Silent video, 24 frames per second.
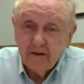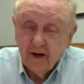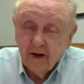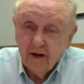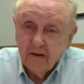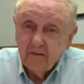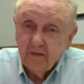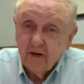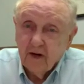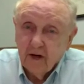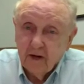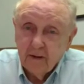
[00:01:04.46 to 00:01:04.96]

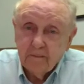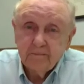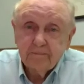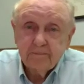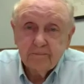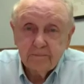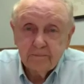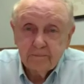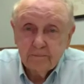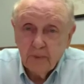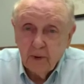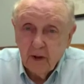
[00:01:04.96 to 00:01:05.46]
of a
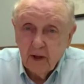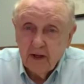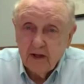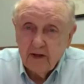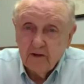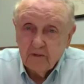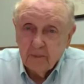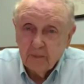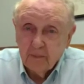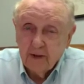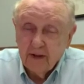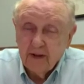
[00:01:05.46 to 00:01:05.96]

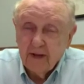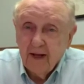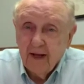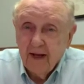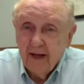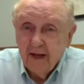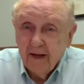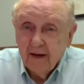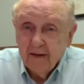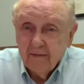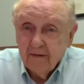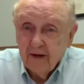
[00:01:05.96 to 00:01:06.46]
policeman.
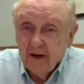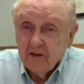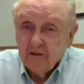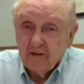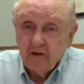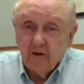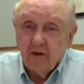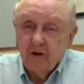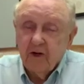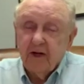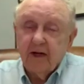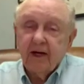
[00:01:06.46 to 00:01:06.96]
That's
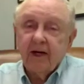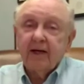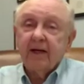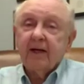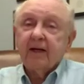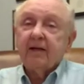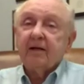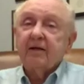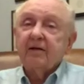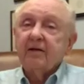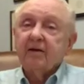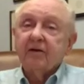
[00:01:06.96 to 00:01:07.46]

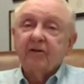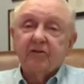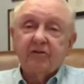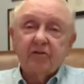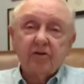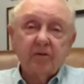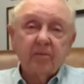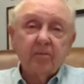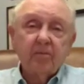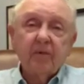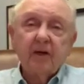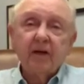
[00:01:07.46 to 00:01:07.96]
created a
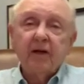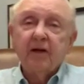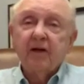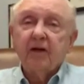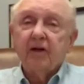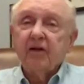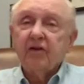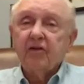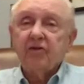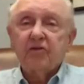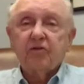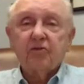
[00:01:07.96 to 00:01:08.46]

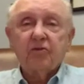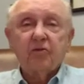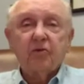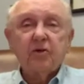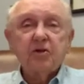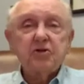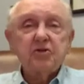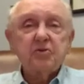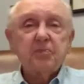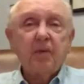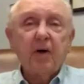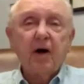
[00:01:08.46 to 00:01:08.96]
tremendous
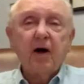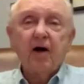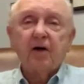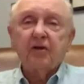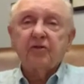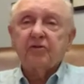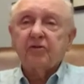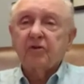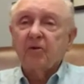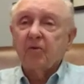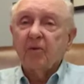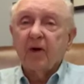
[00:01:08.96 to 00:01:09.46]

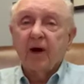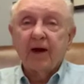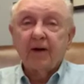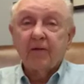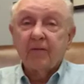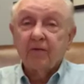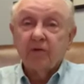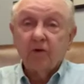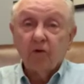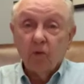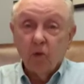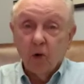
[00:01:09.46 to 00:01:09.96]
response
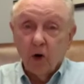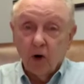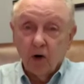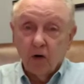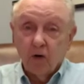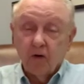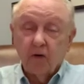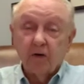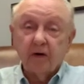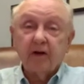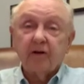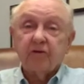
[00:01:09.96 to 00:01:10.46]
around the
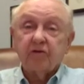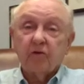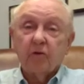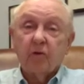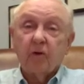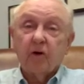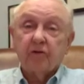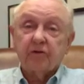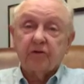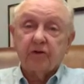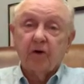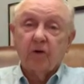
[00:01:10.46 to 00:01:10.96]
world as to
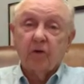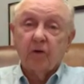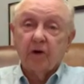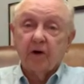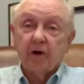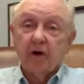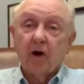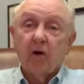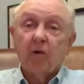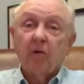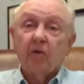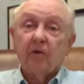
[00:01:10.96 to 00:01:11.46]
what's going
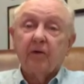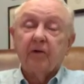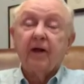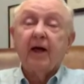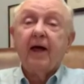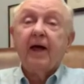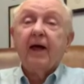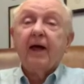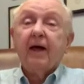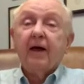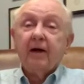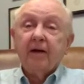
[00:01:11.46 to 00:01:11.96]
on.
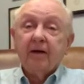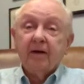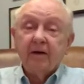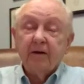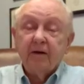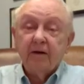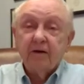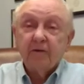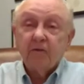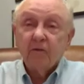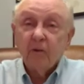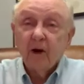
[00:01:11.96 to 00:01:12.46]

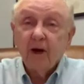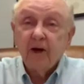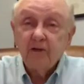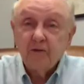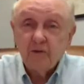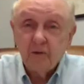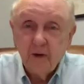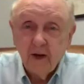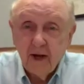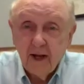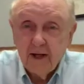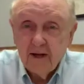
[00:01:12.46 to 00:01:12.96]
Race
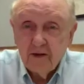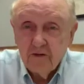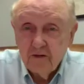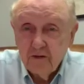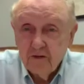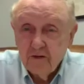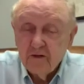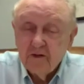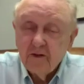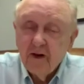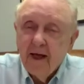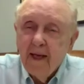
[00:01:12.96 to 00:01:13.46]

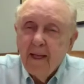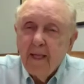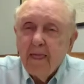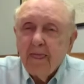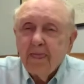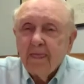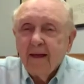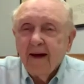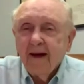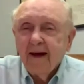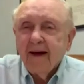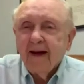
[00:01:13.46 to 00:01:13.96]
relations.
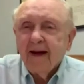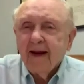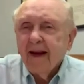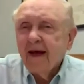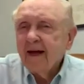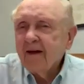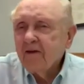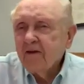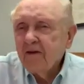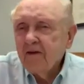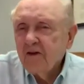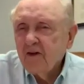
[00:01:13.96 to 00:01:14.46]
I'd
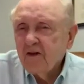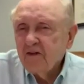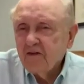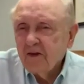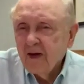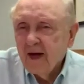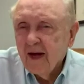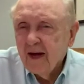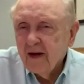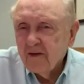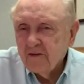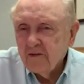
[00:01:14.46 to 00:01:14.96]
like to just
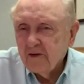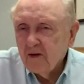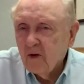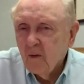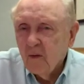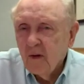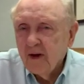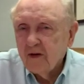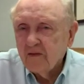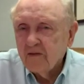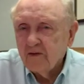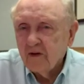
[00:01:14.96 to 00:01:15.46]
ask the
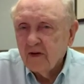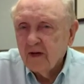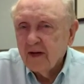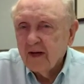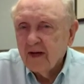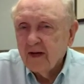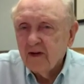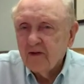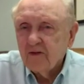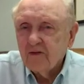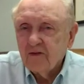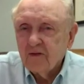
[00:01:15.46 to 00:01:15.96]
question
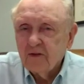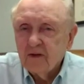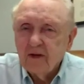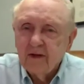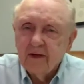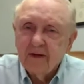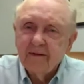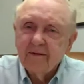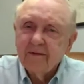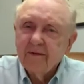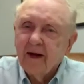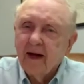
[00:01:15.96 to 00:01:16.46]
is,
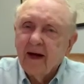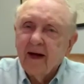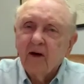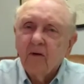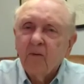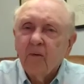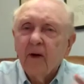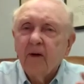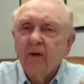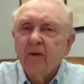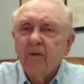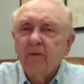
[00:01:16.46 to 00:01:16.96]
how do
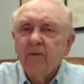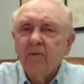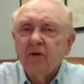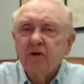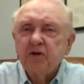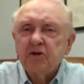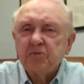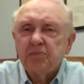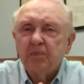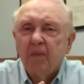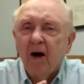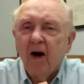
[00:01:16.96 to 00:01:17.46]
we
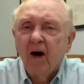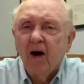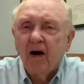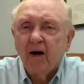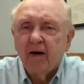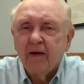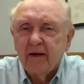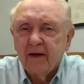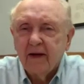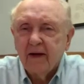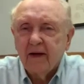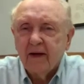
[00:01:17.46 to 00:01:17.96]

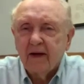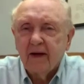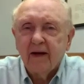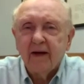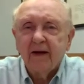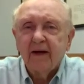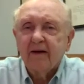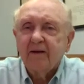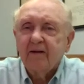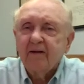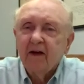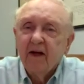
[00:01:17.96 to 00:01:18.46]
respond in
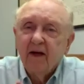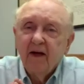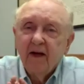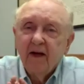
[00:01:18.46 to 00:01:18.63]
a